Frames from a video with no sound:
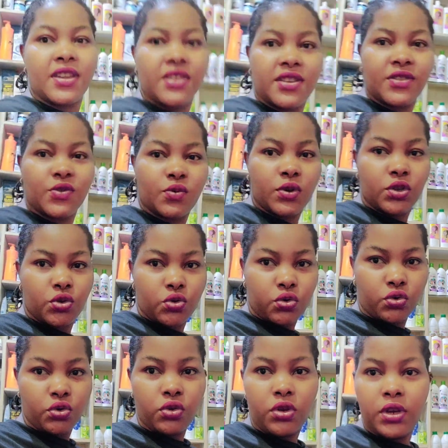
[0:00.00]
I just want
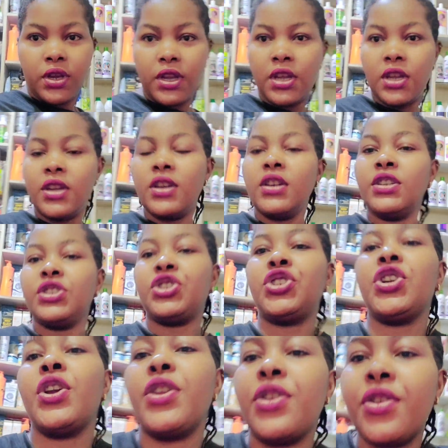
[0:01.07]
to
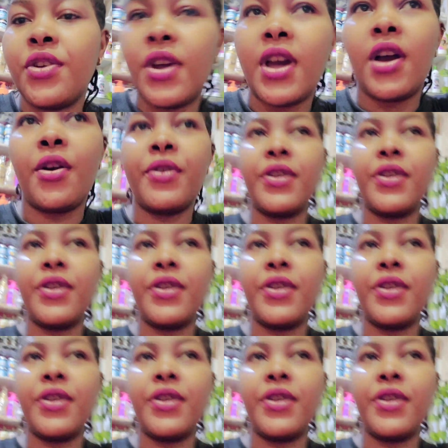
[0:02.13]
show you how you